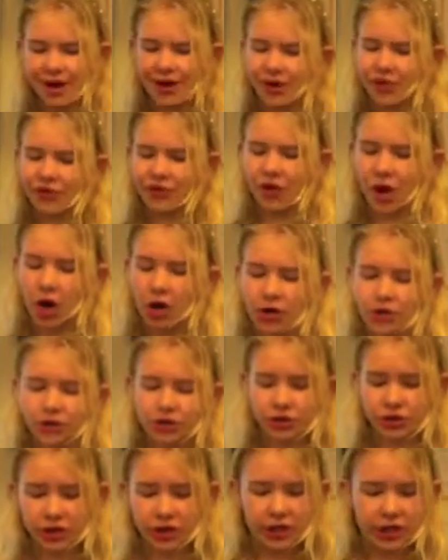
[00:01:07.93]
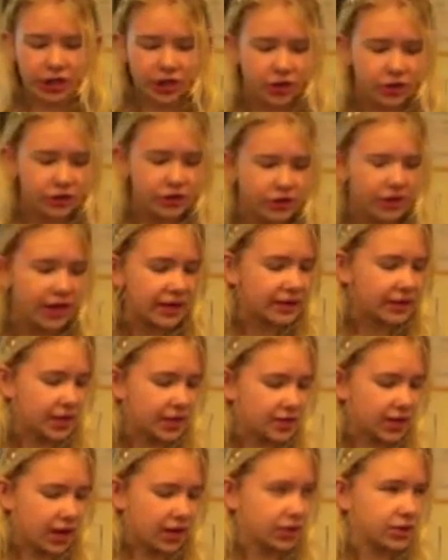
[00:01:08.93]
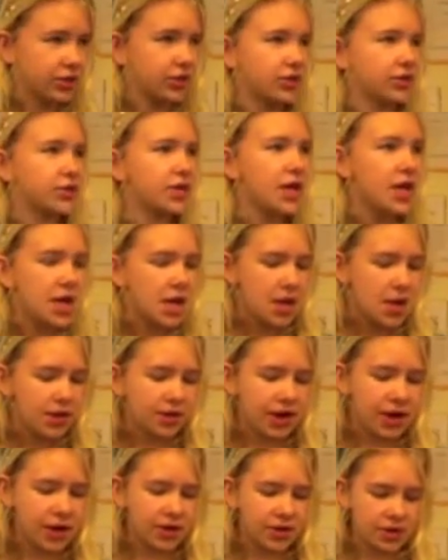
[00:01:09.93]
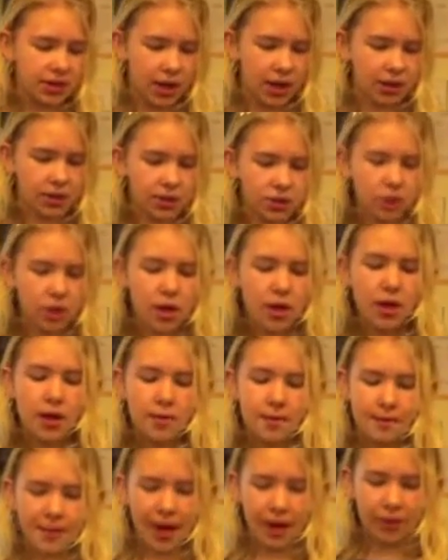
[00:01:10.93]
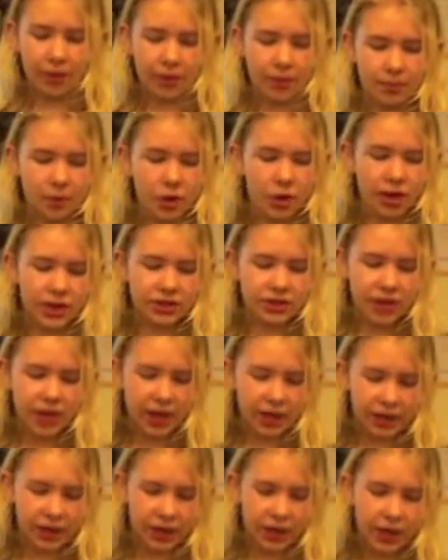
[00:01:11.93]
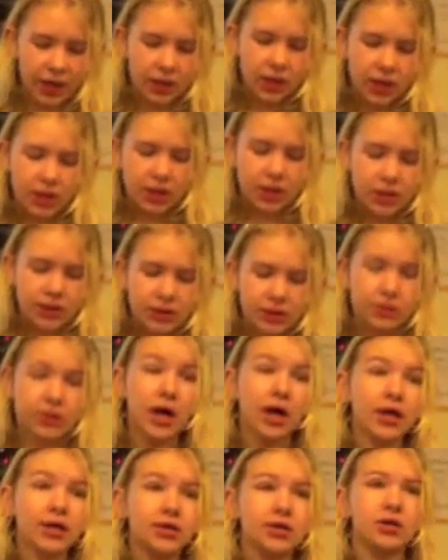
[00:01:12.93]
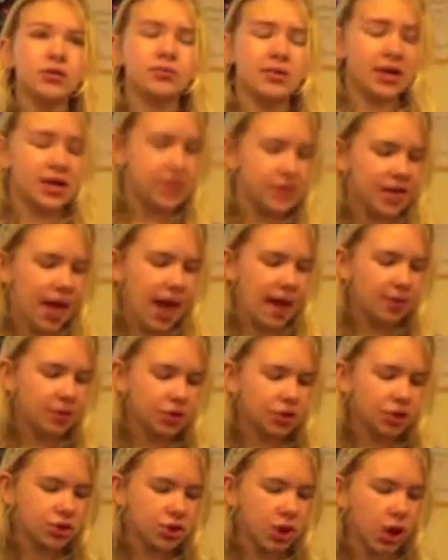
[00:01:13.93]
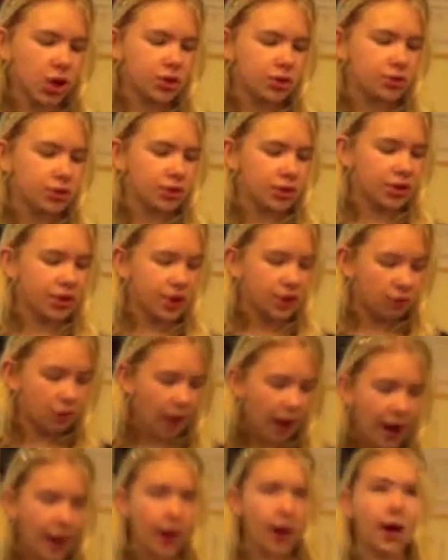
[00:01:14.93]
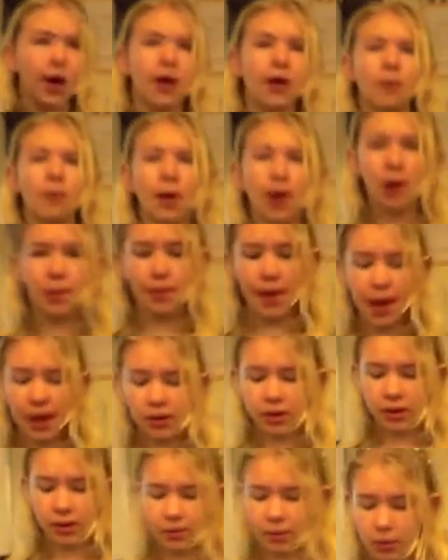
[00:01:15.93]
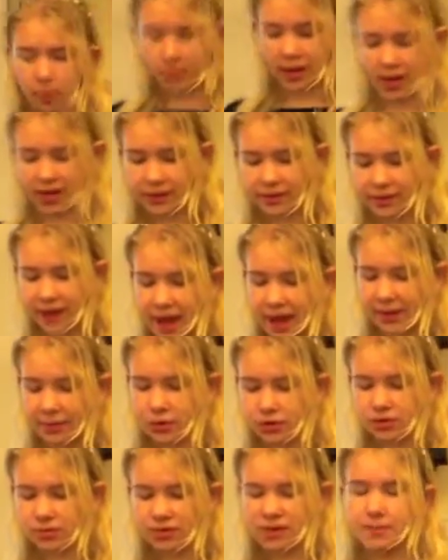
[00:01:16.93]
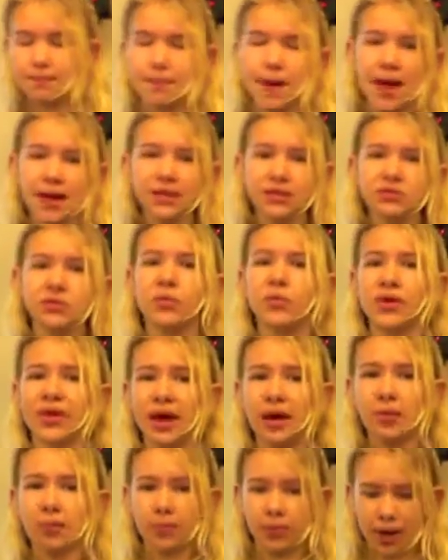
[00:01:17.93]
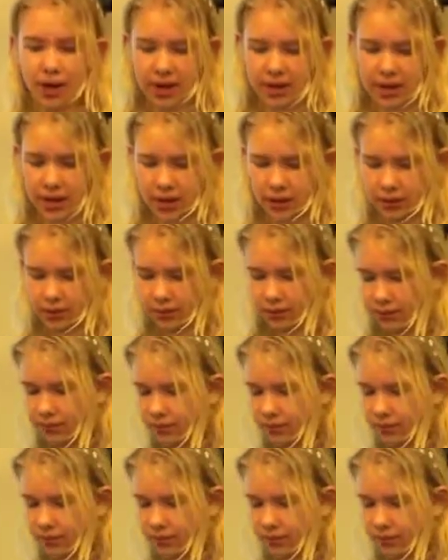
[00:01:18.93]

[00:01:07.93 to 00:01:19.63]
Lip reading: metals are usually used as conductors. They are ductile, malleable, and shiny. Ductile means able to draw into a thin wire, while malleable means able to be bent without breaking.